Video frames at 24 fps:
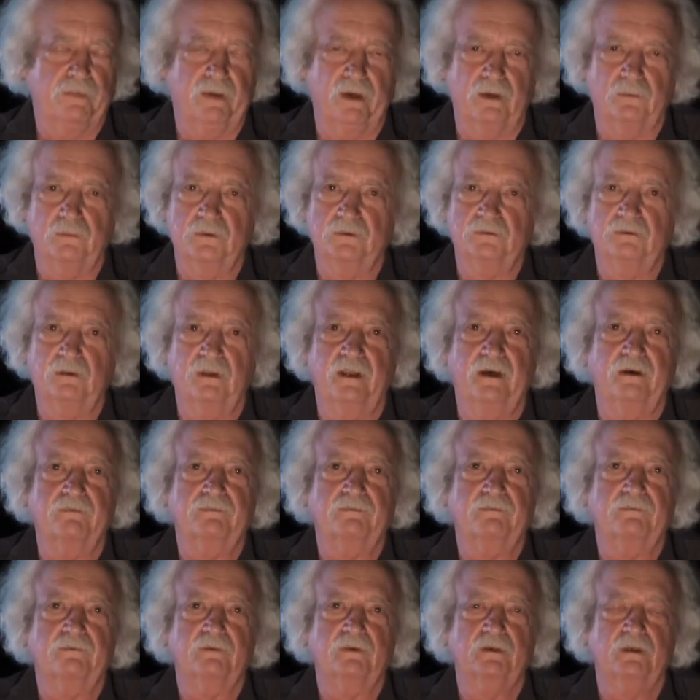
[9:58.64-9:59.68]
that was
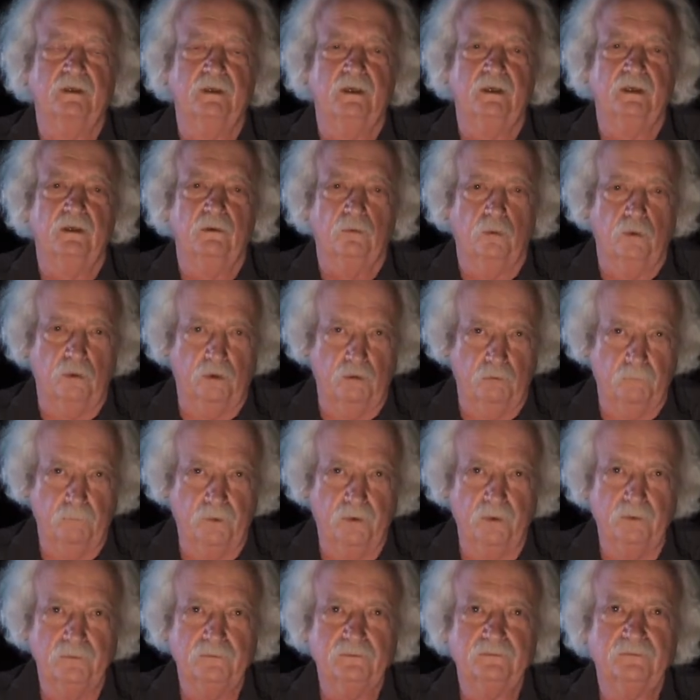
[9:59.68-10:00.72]
left were her
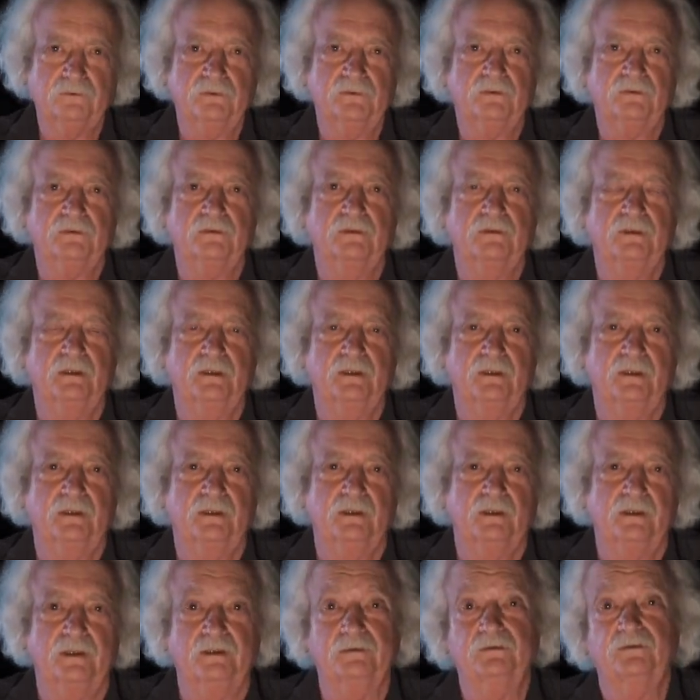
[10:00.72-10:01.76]
bones
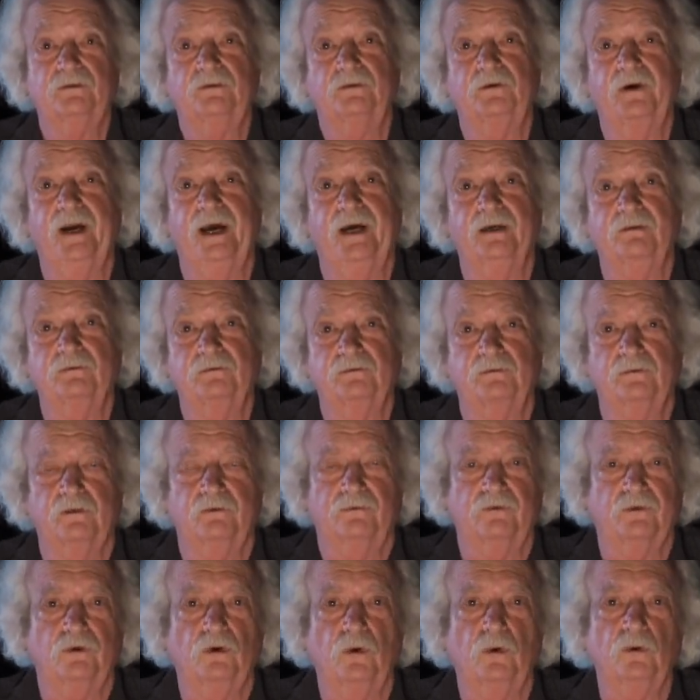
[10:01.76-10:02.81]
and strands
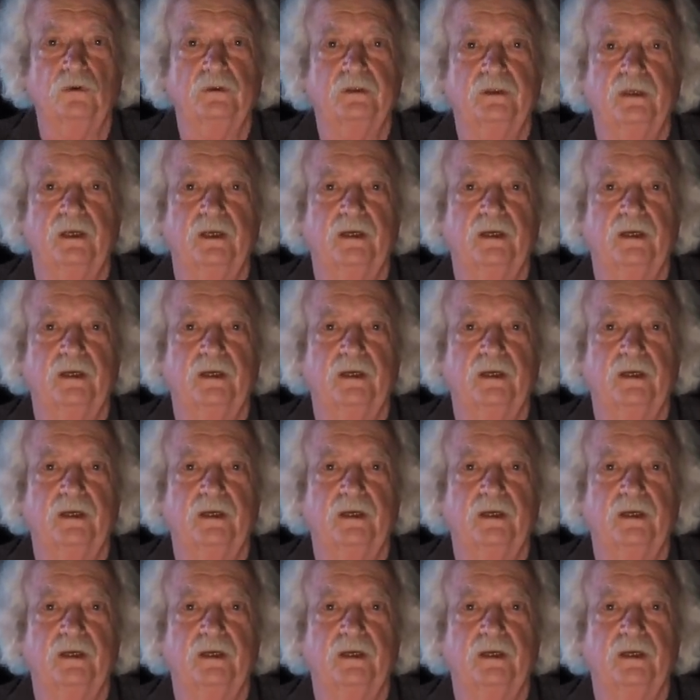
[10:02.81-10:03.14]
of her golden